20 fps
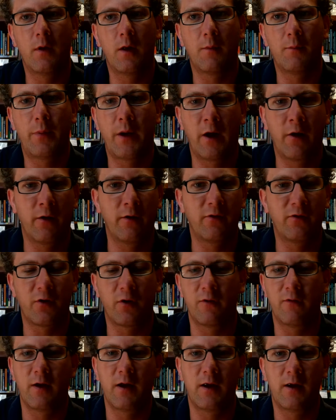parent
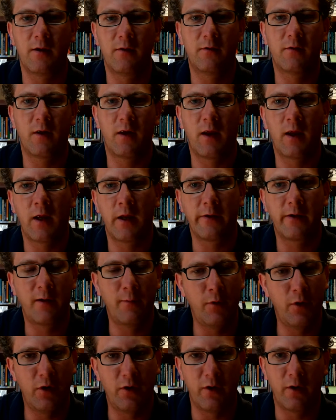surveys and
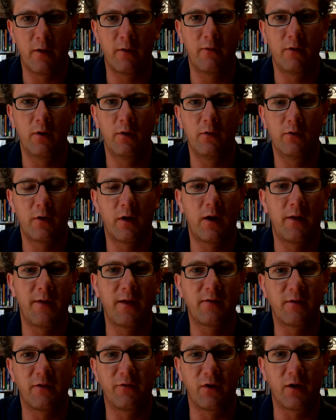community interviews and all
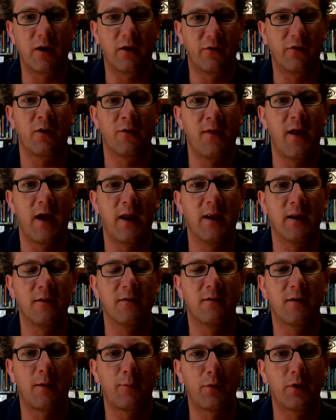that. So if you're going to turn that
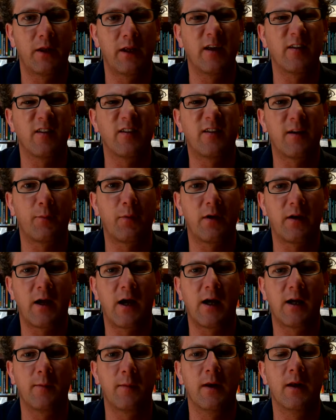in separately as a separate
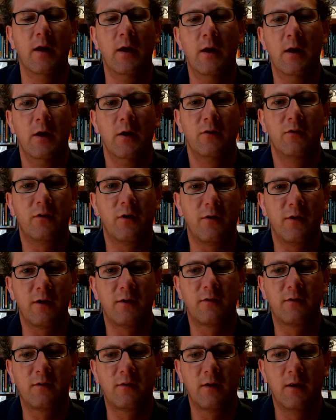document. So
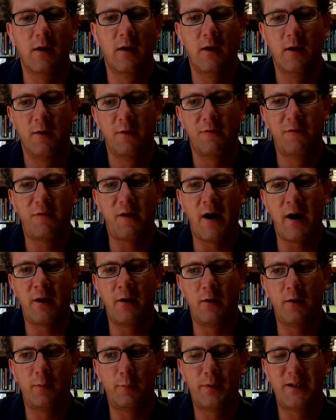this
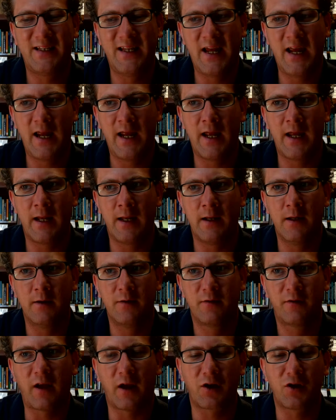final plan
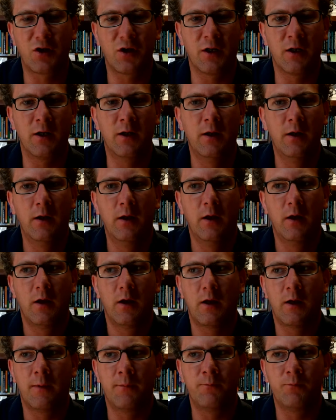section
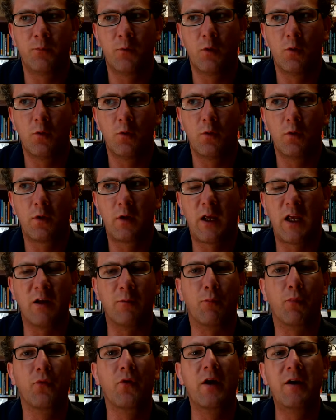
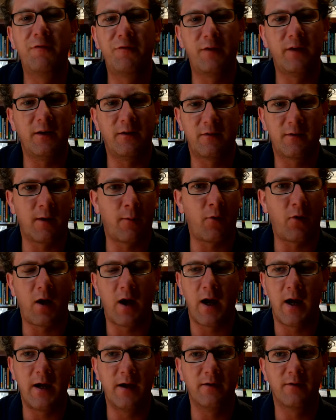can briefly
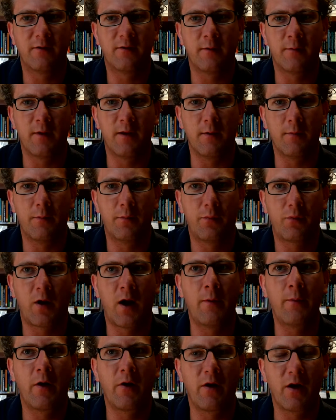summarize some of the
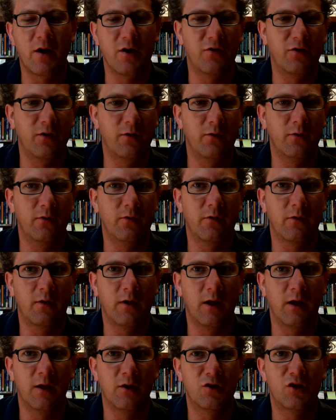primary issues
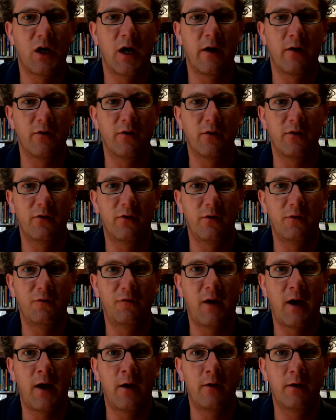and challenges you
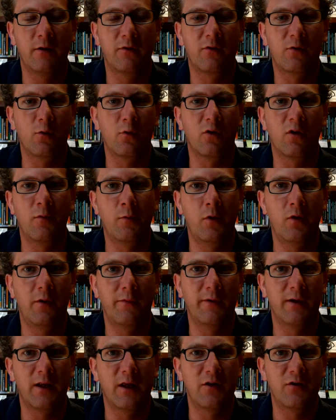found in school community
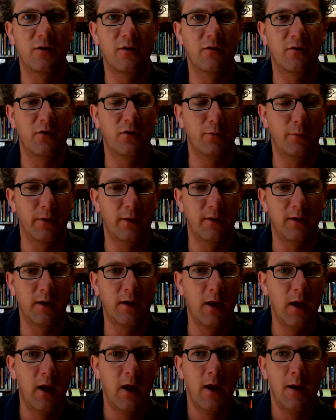relations in your
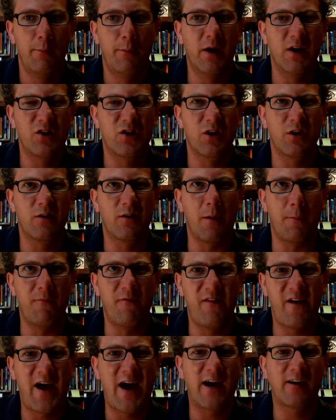building, but the
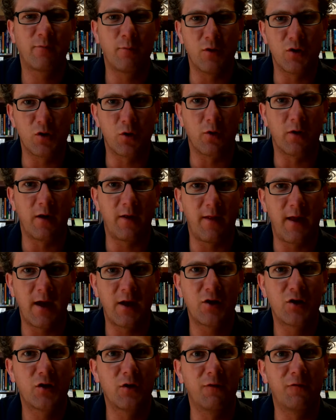vast majority of
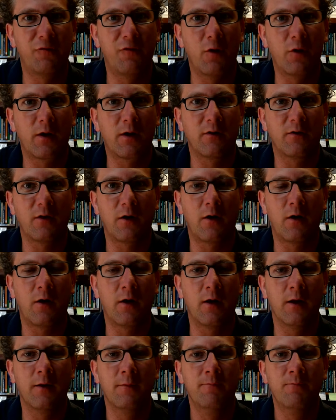that should focus
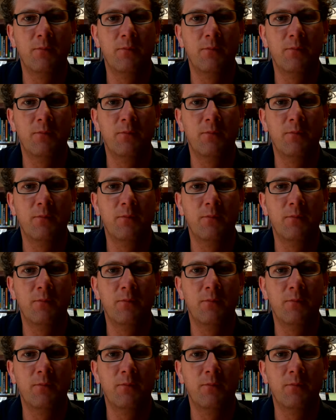on